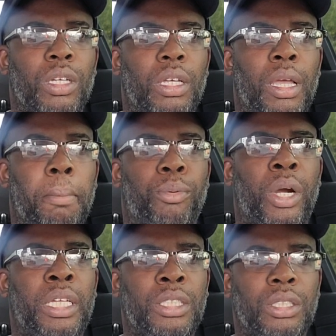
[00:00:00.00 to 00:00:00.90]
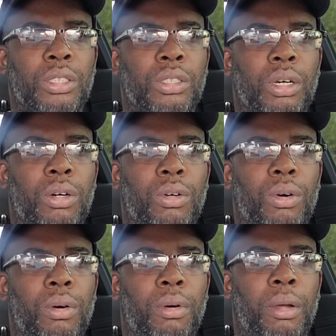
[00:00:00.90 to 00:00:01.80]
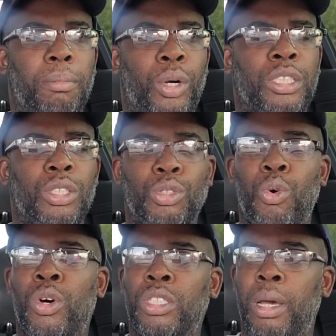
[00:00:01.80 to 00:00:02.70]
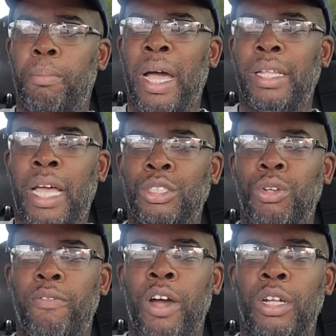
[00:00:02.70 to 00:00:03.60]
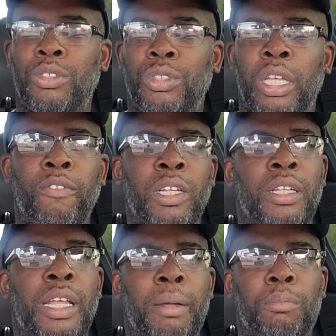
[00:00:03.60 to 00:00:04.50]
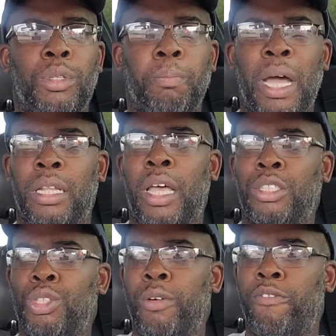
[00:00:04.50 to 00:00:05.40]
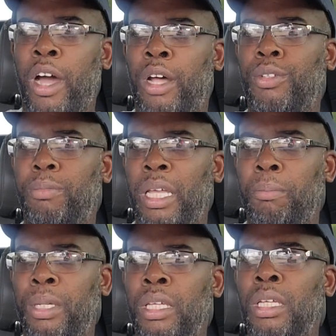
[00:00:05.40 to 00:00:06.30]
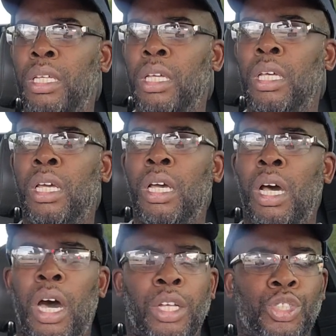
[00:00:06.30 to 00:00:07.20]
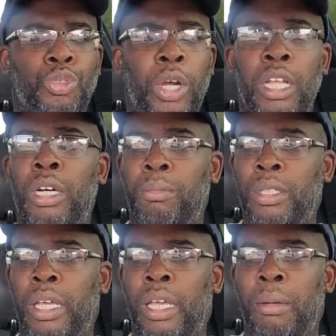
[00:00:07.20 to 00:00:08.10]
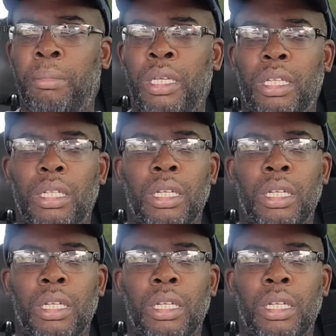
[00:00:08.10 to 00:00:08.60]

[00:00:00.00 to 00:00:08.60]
embracing towards their biological fathers, even if that biological father may be a straight up deadbeat,